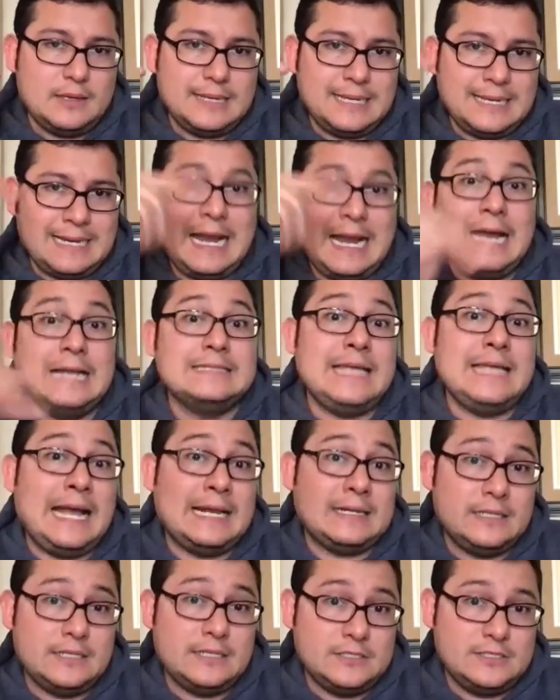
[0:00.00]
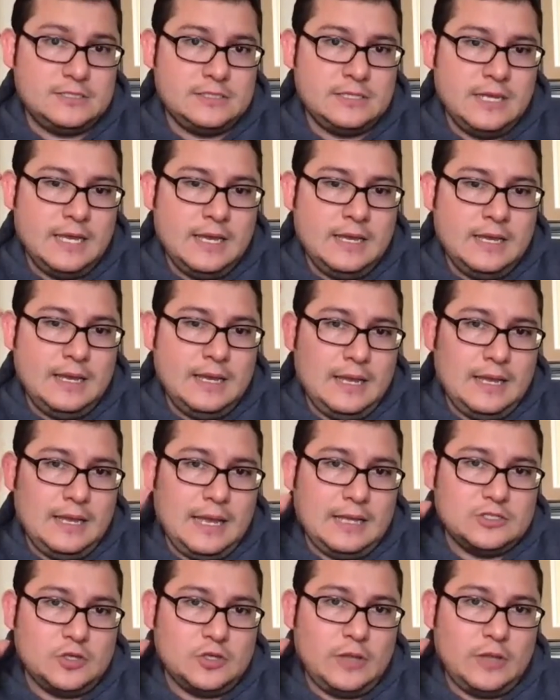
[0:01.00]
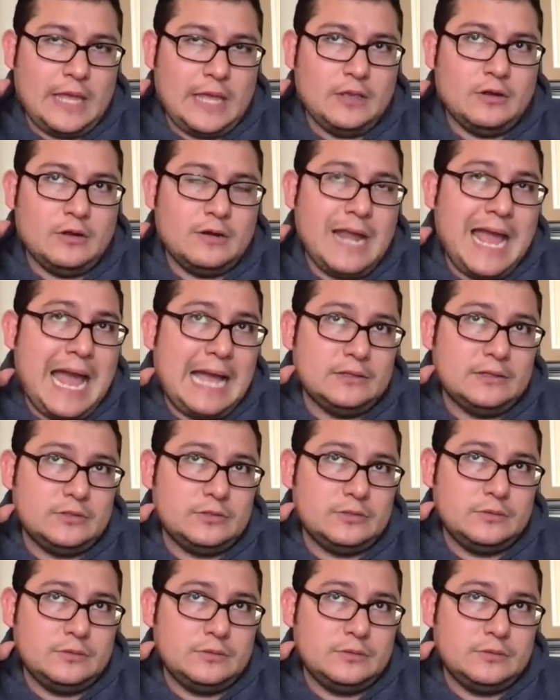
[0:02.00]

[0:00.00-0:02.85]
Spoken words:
contact us so that you're not